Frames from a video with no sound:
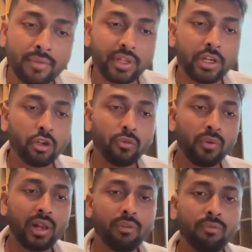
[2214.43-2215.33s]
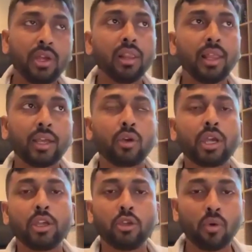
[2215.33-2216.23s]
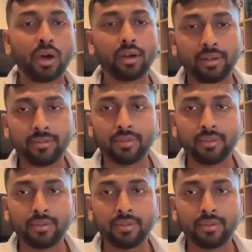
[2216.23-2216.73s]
then you will feel like, okay, you are